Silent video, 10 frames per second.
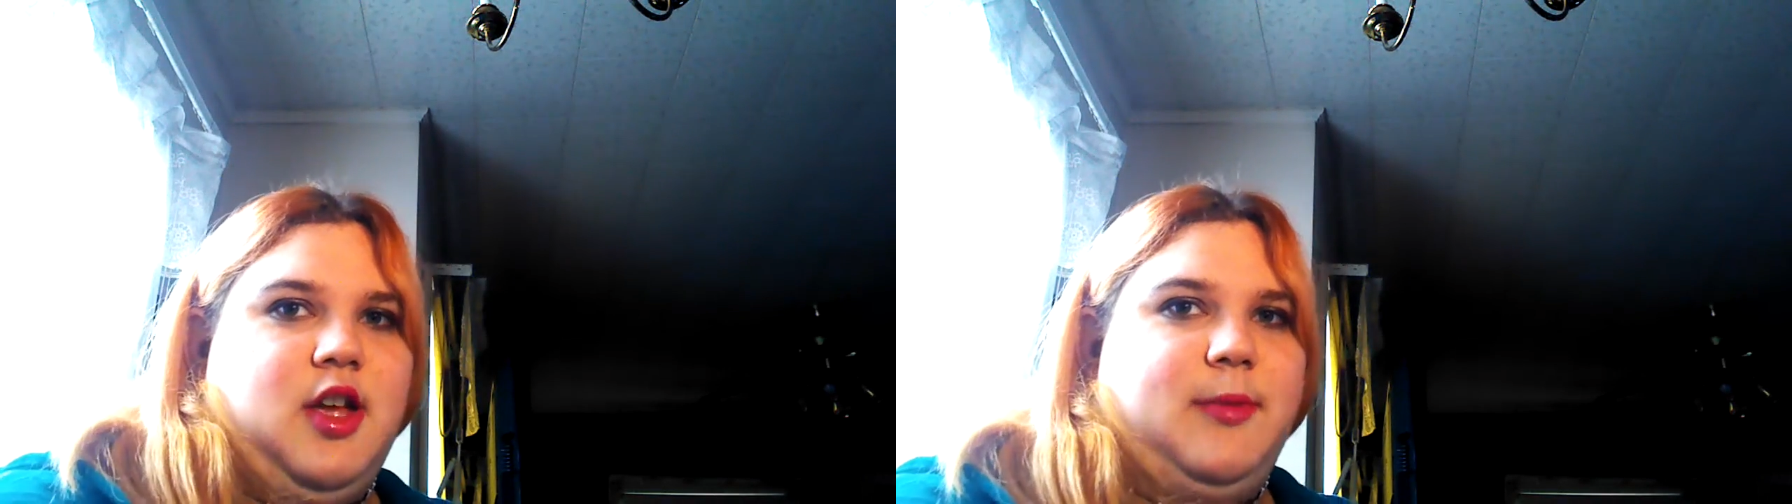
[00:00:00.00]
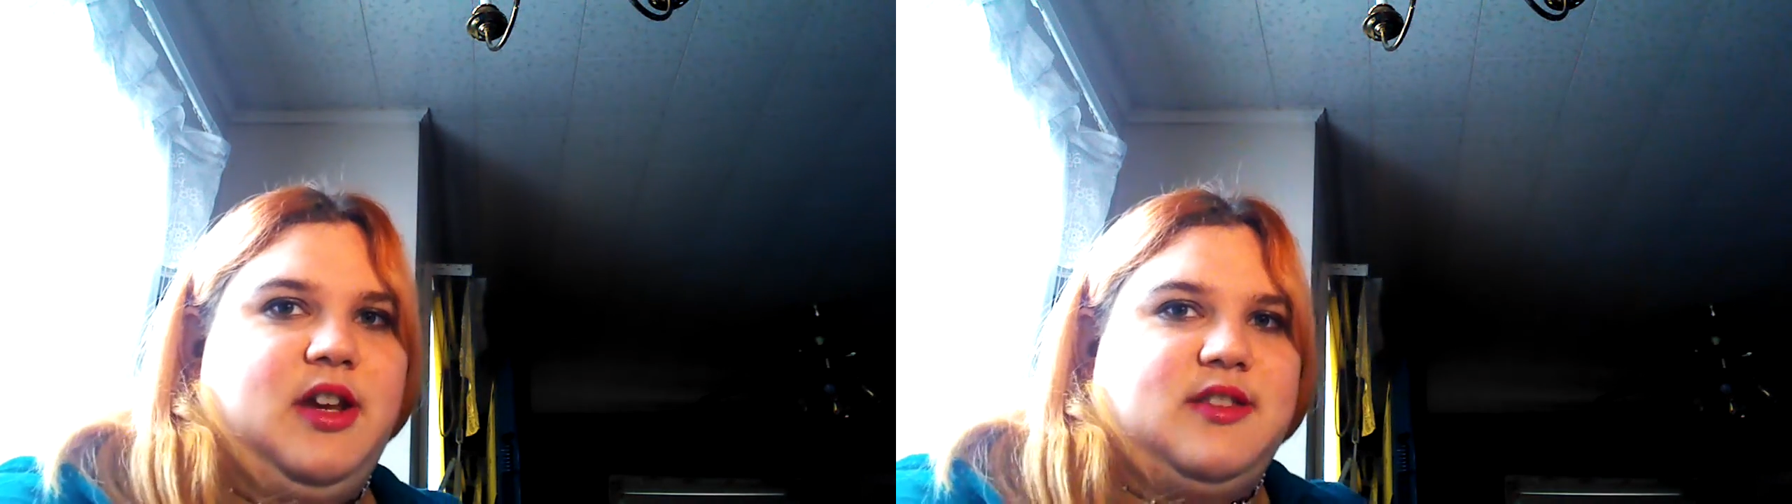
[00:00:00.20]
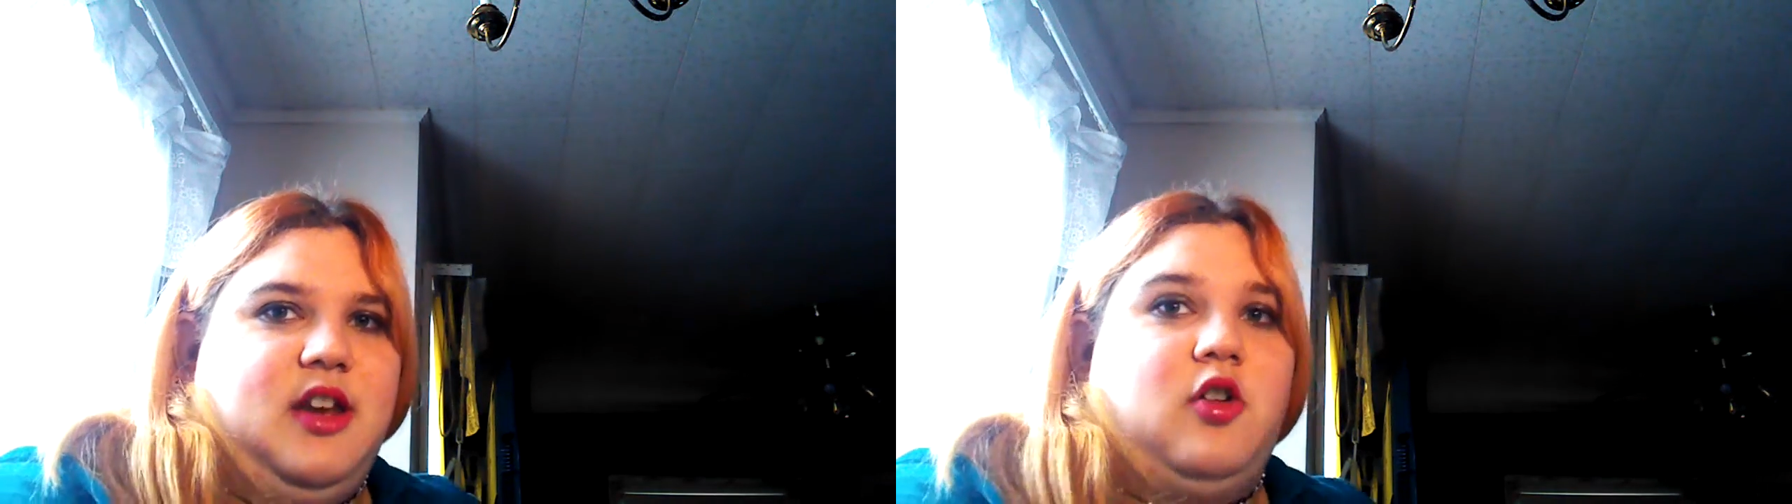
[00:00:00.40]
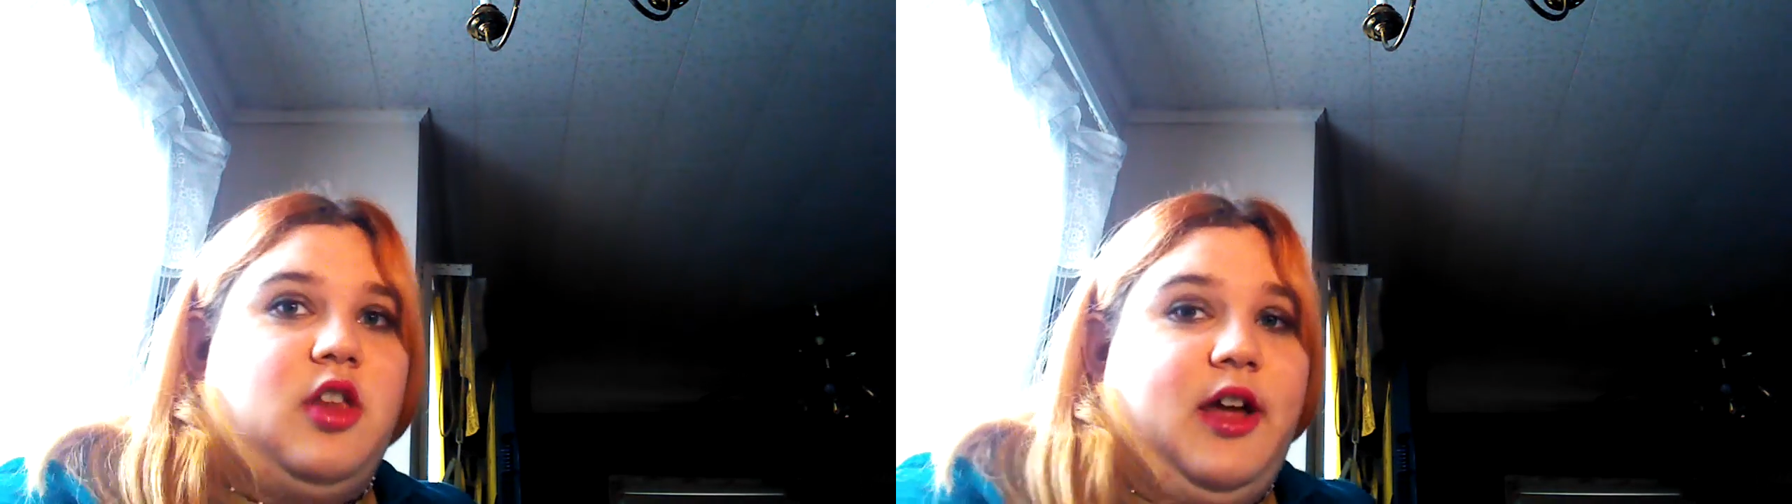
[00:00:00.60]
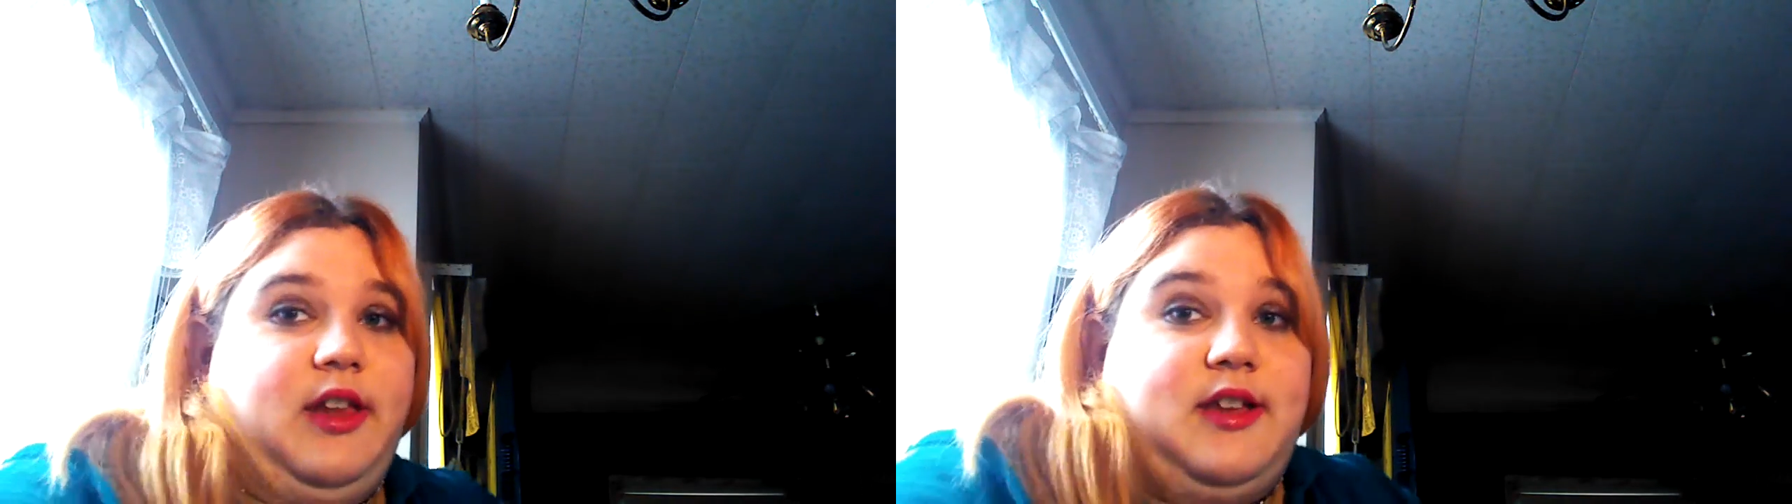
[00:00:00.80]
I mean, it's not a whole
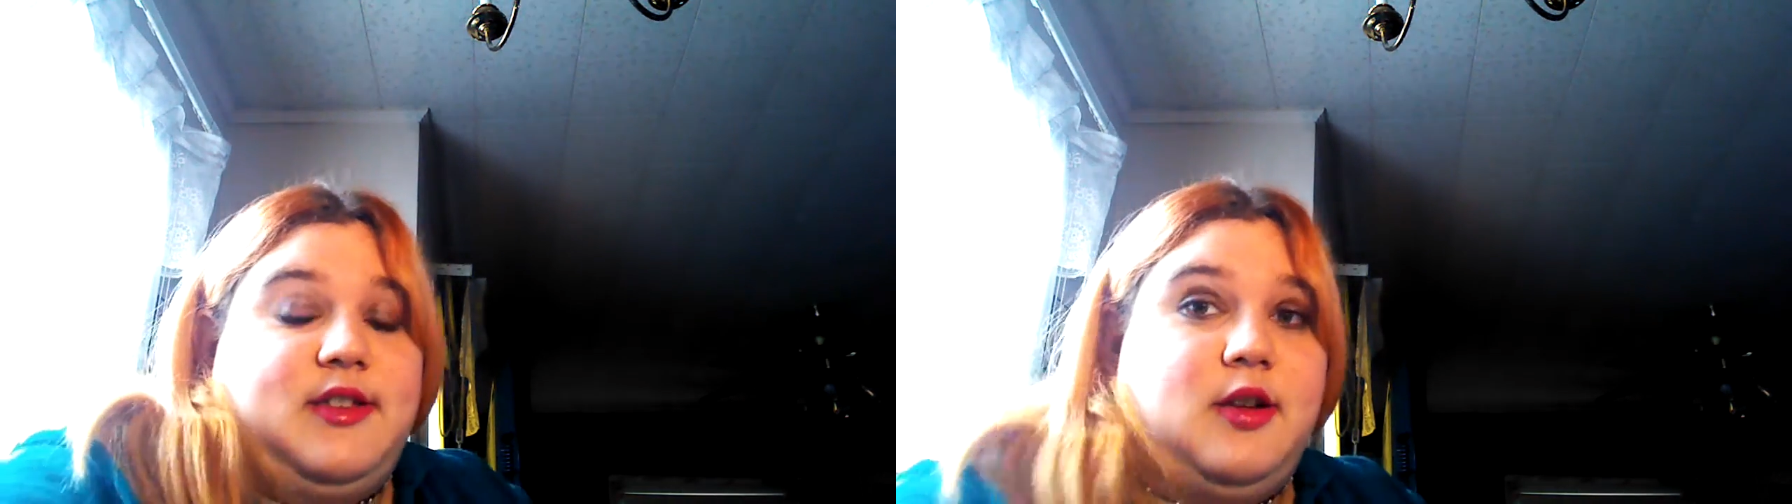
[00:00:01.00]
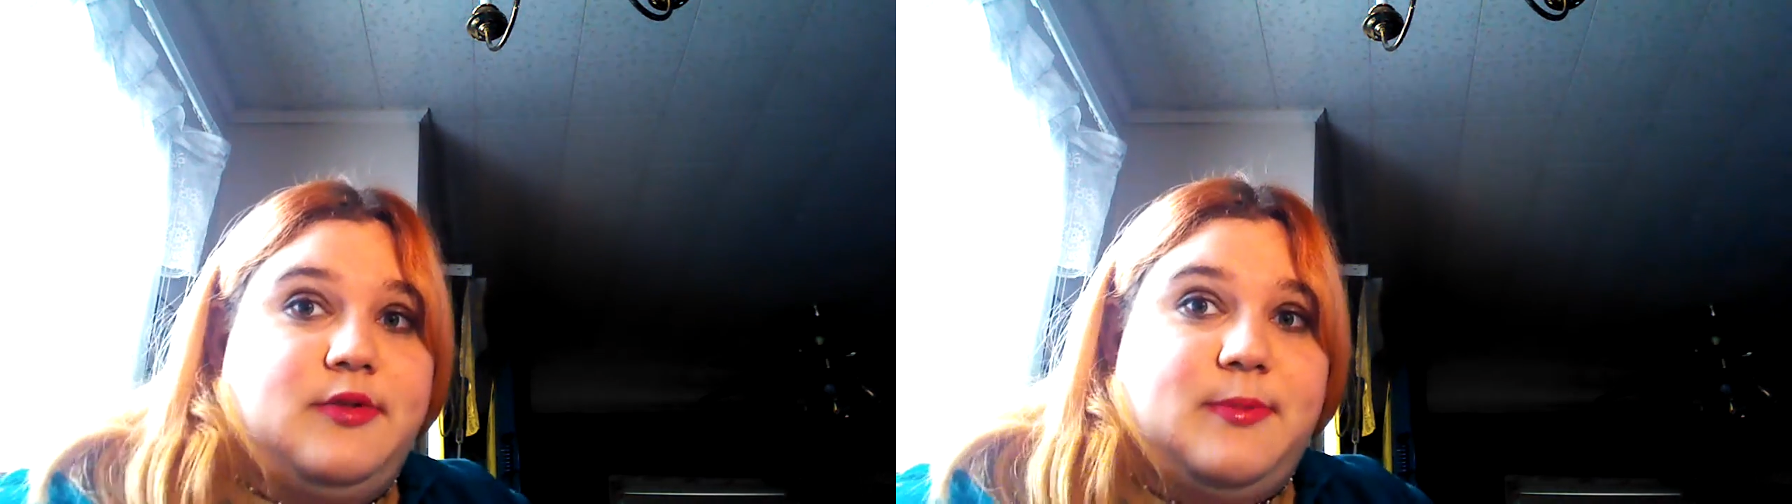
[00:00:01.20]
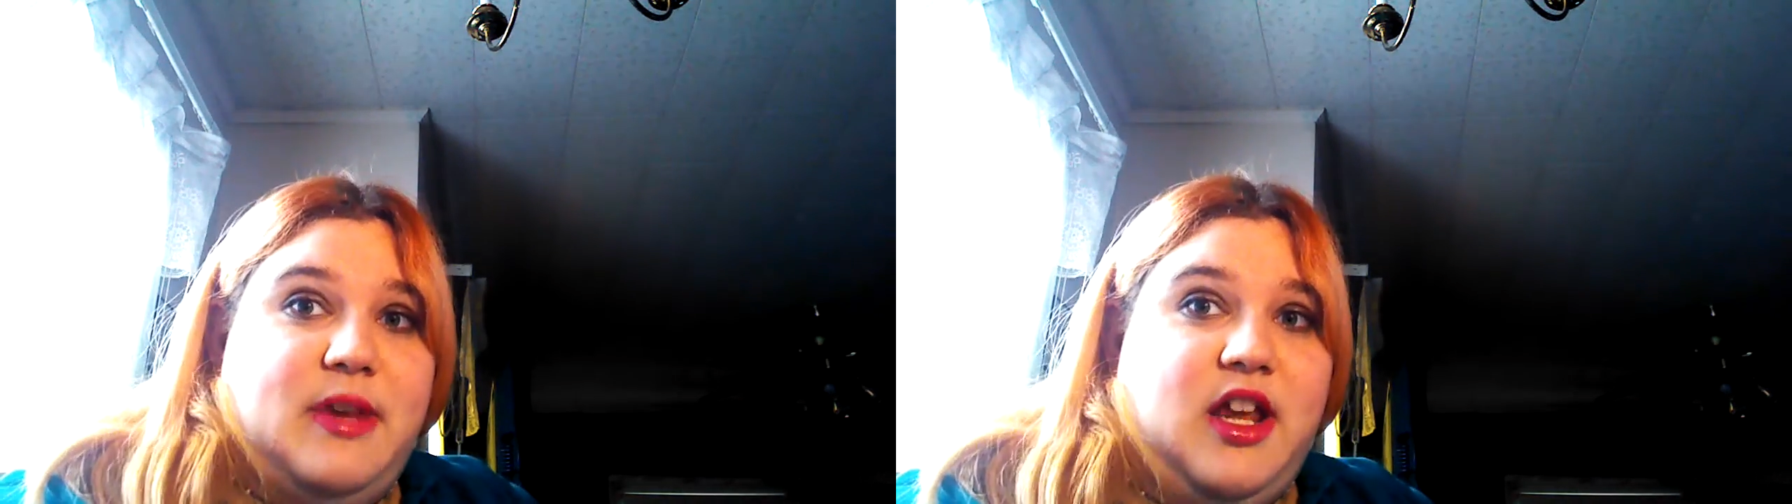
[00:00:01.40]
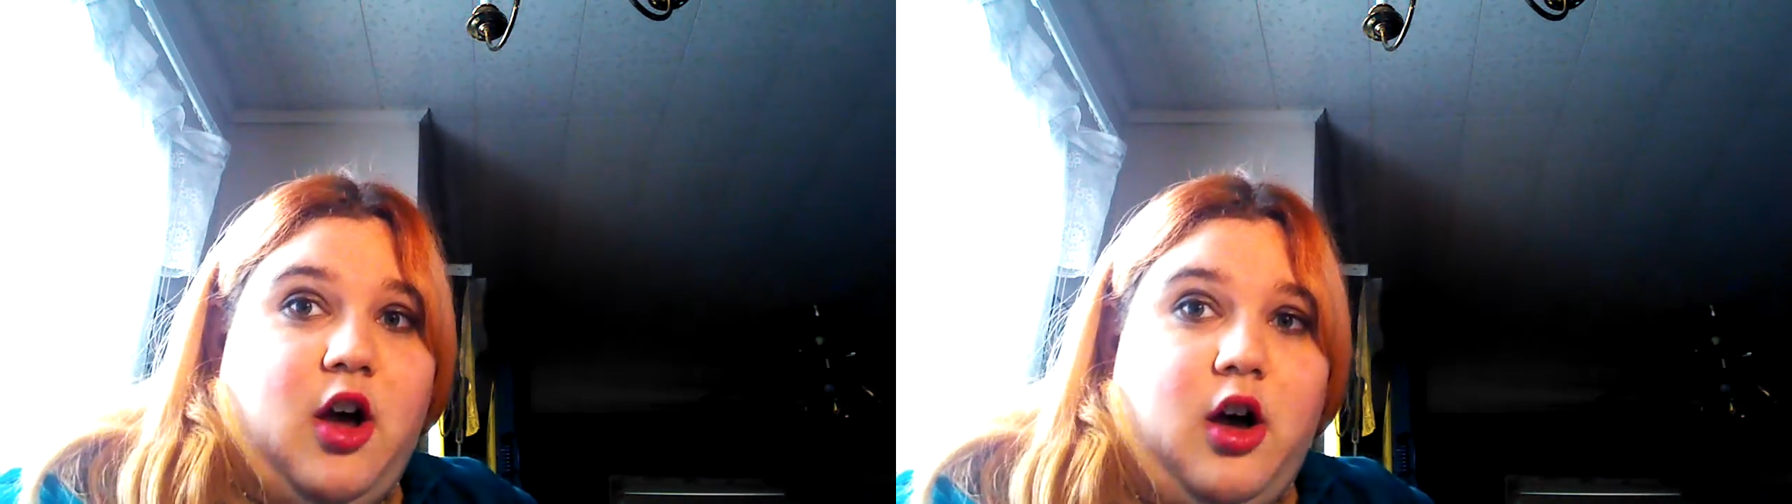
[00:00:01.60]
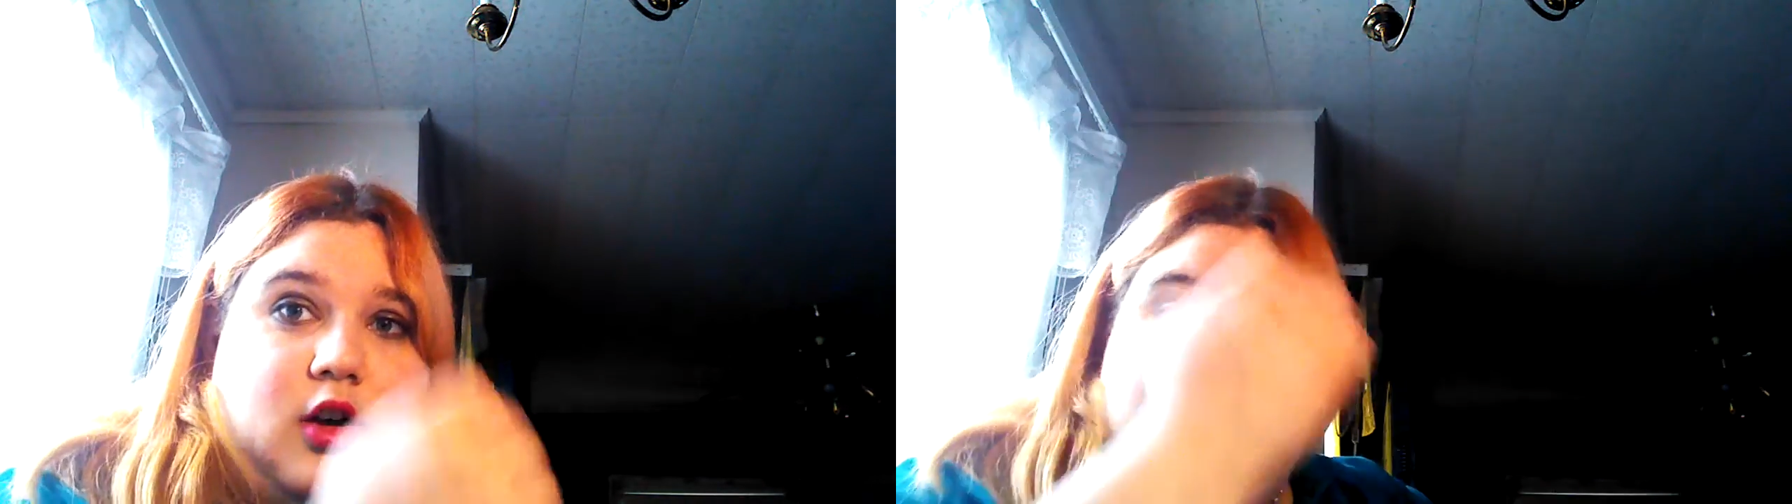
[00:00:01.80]
lot. Like I said, it was a mini
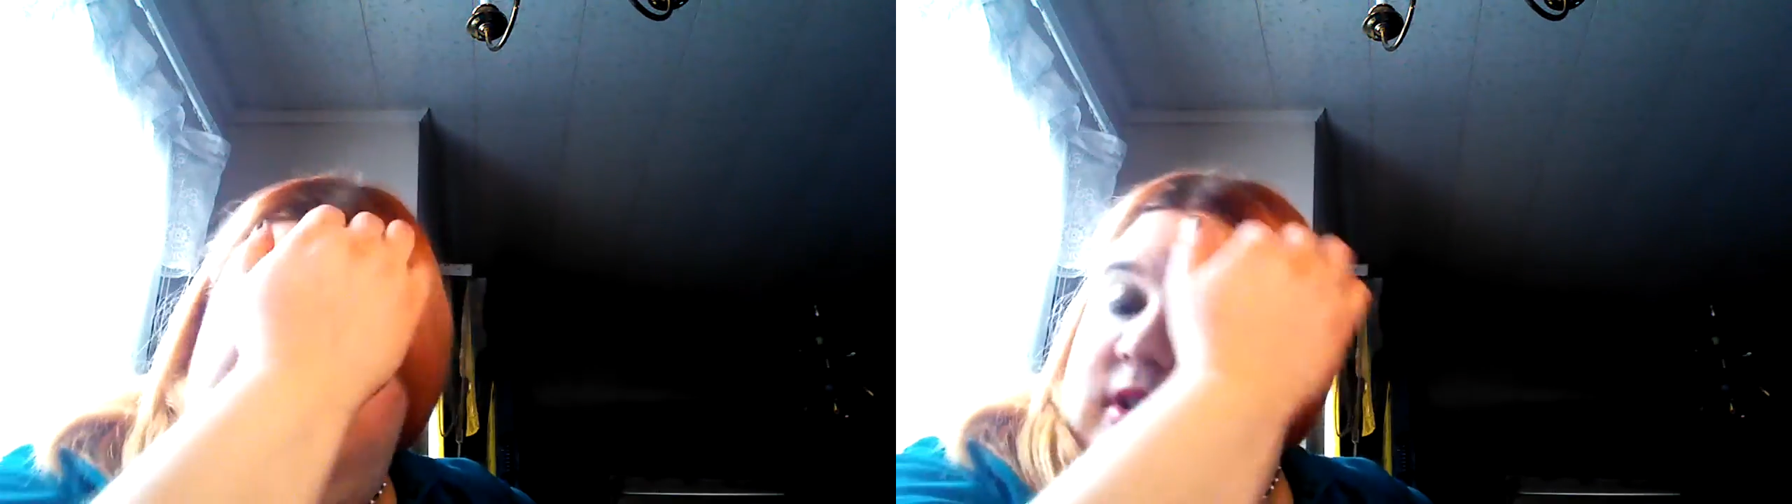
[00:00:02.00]
haul,